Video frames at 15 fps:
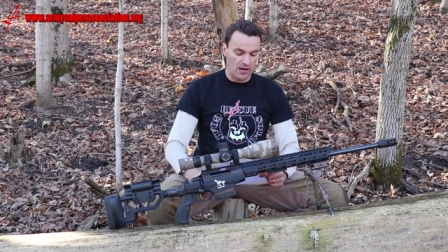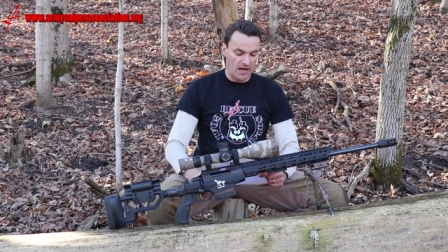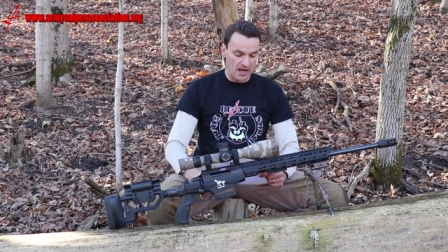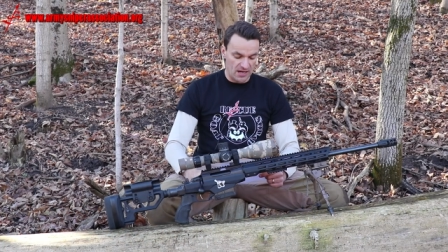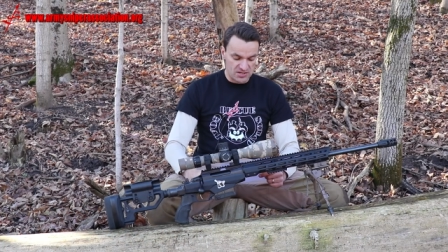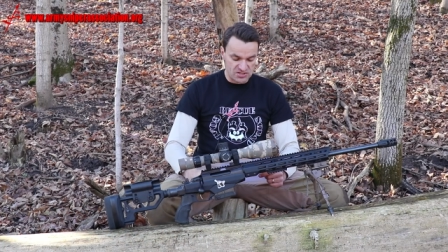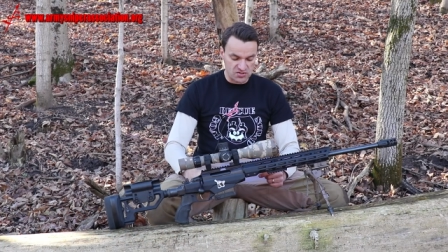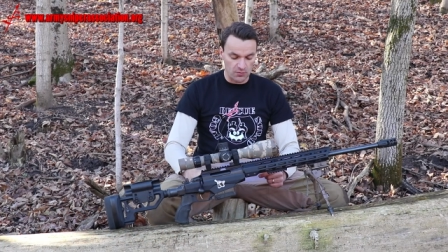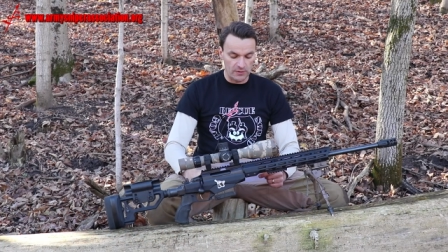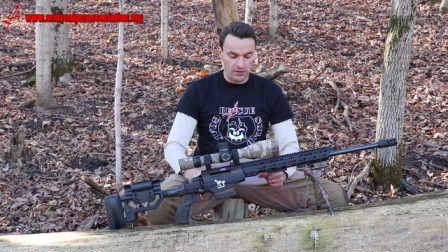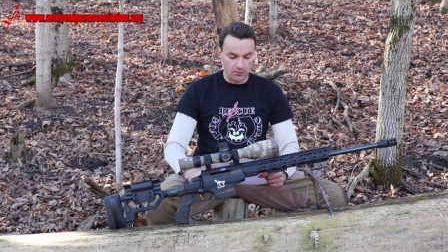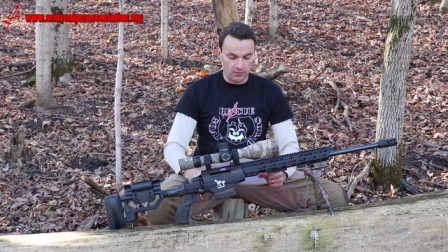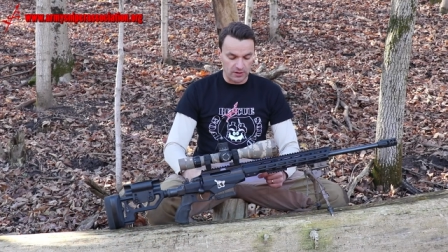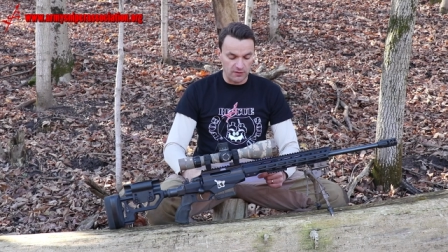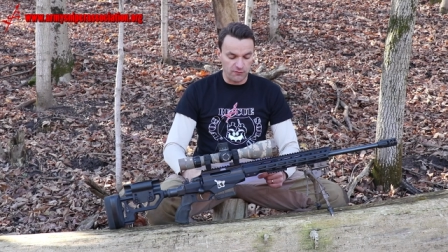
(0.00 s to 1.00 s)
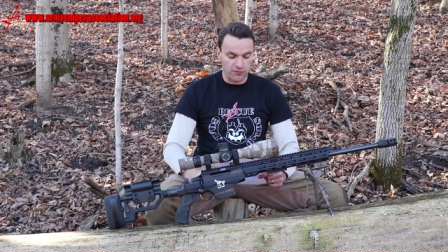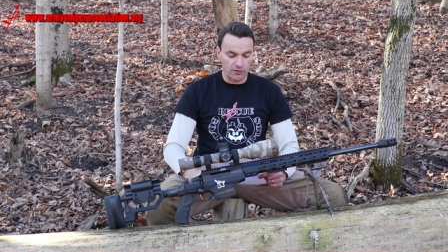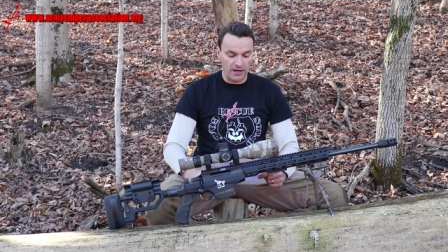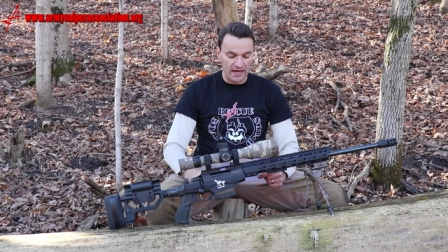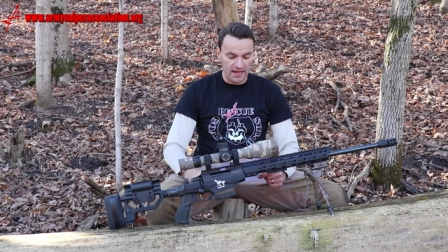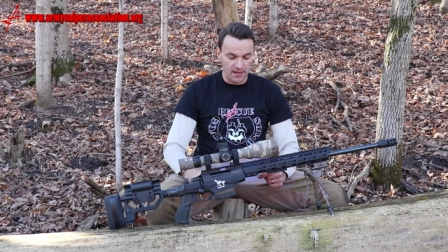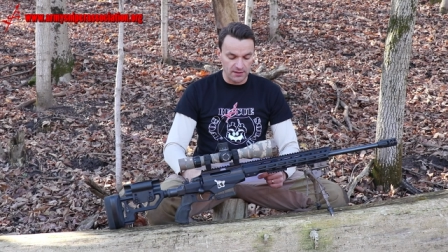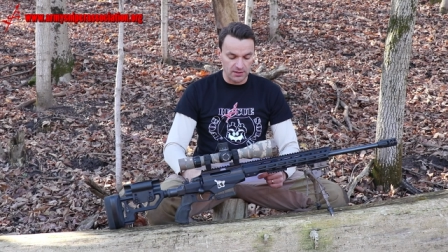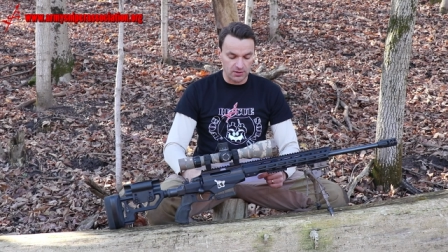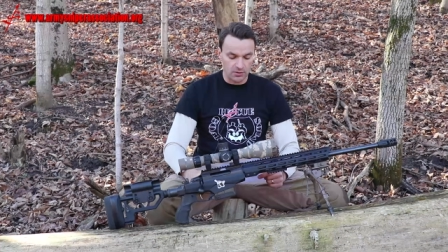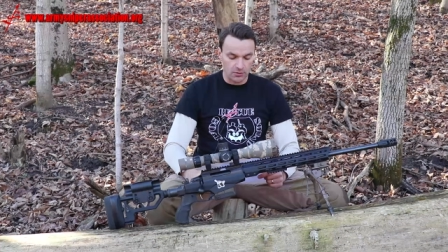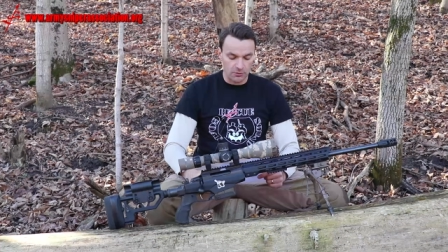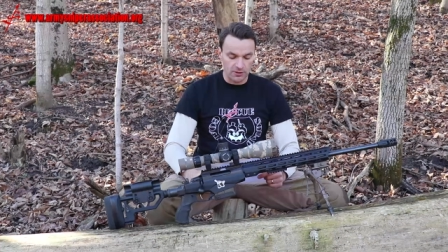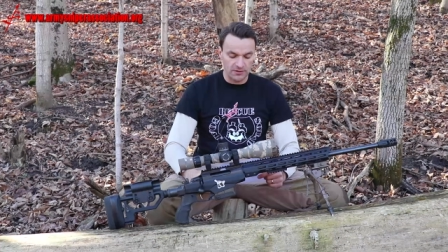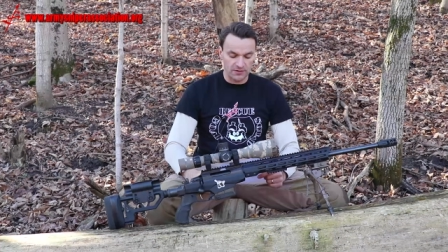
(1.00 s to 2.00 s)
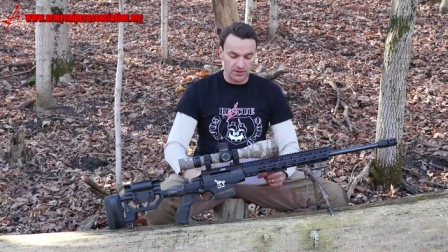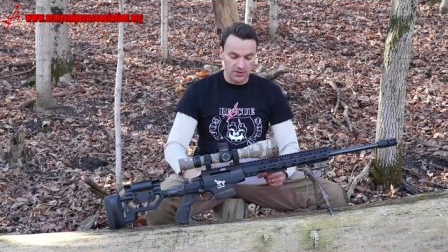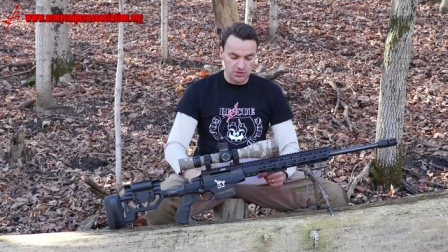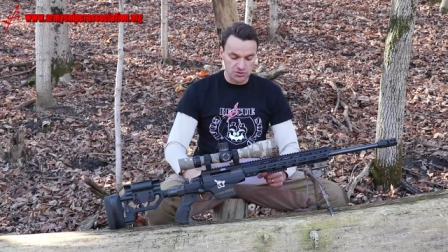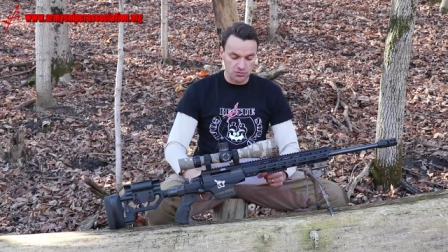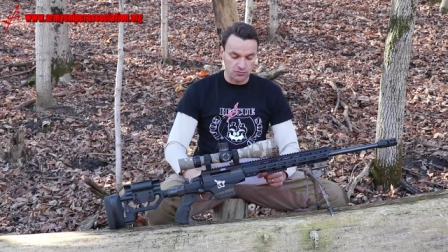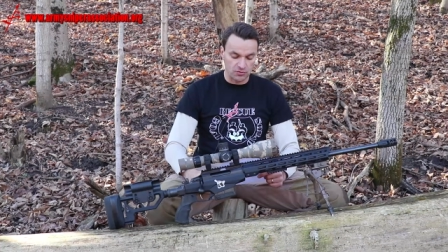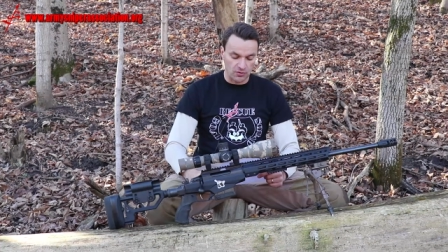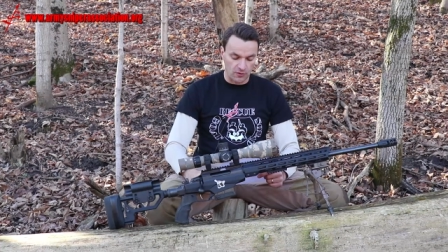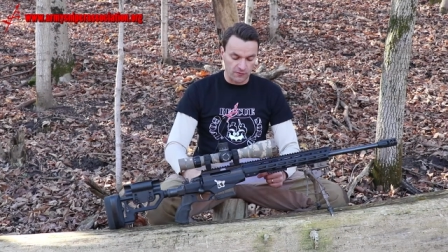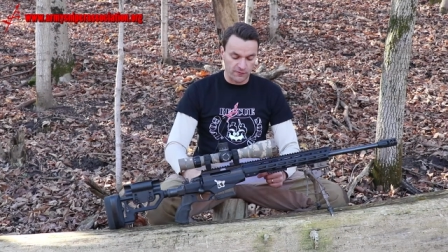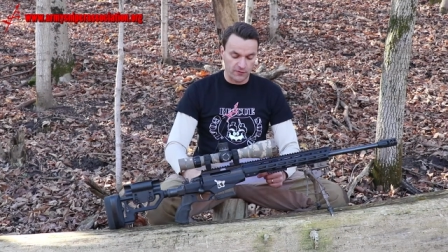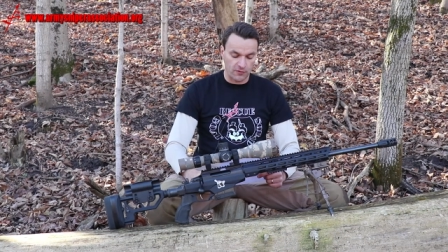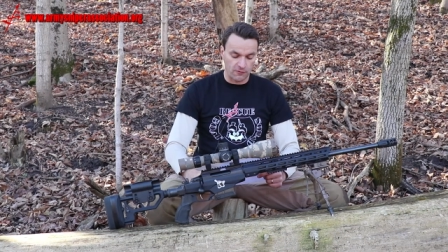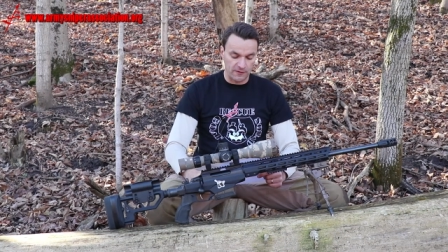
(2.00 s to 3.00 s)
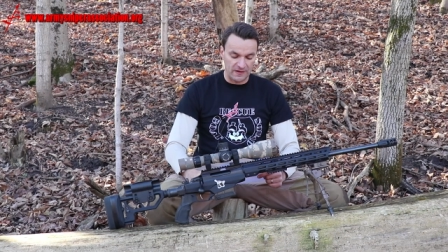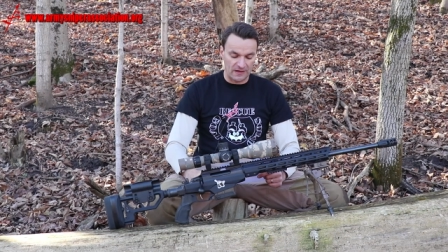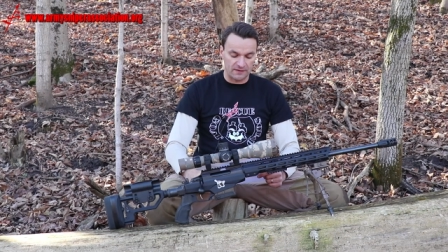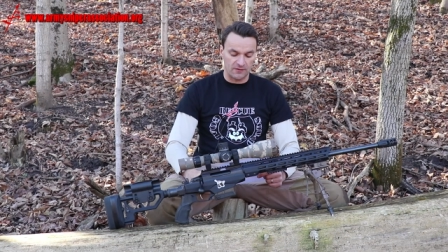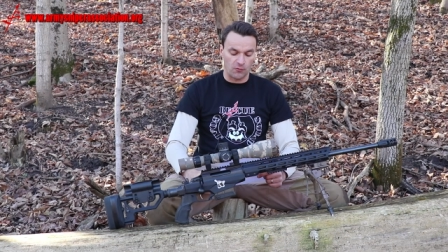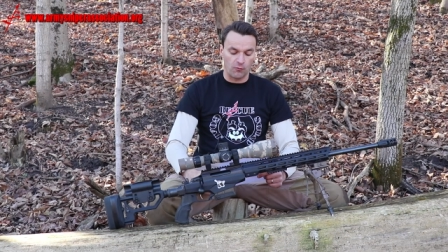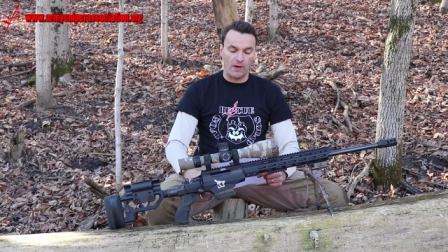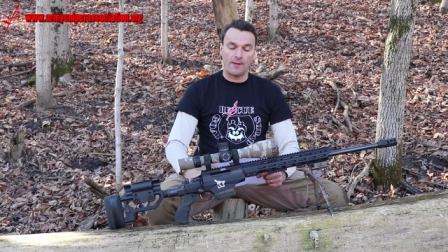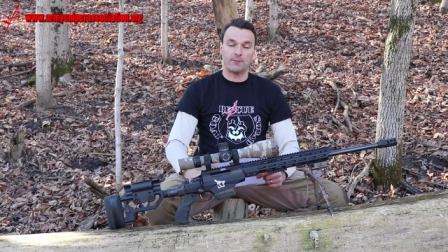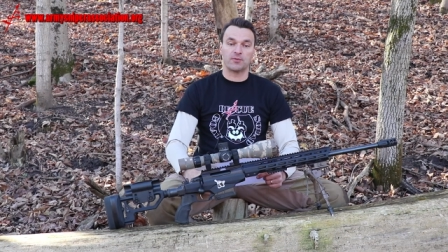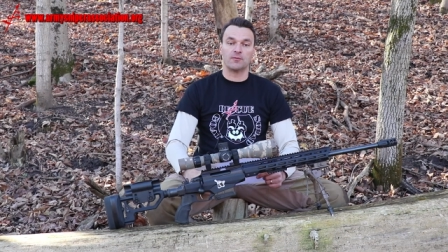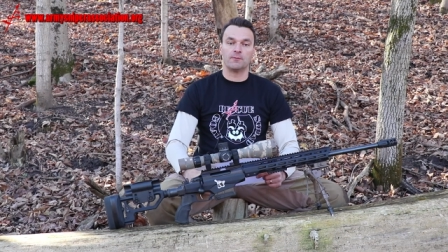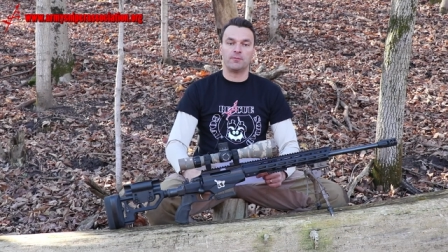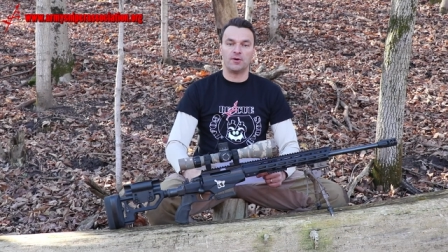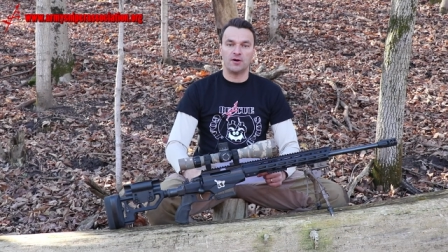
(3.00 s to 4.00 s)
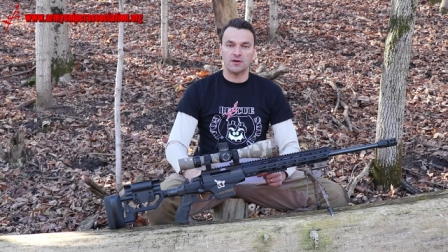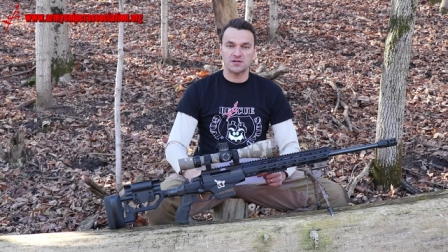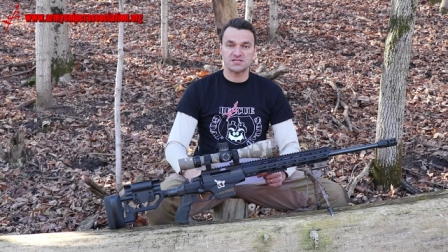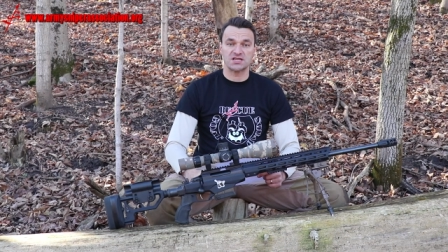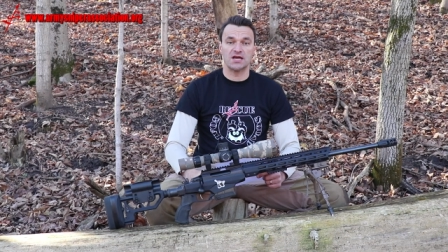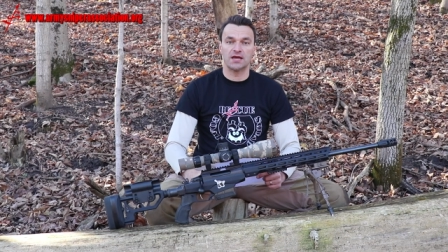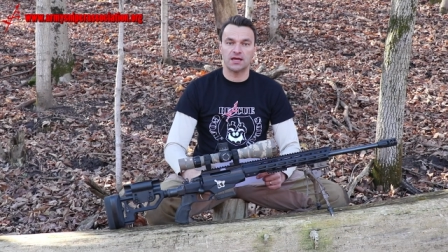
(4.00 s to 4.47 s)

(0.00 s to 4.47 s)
Also, we're looking for any current issue North Korean weapon parts.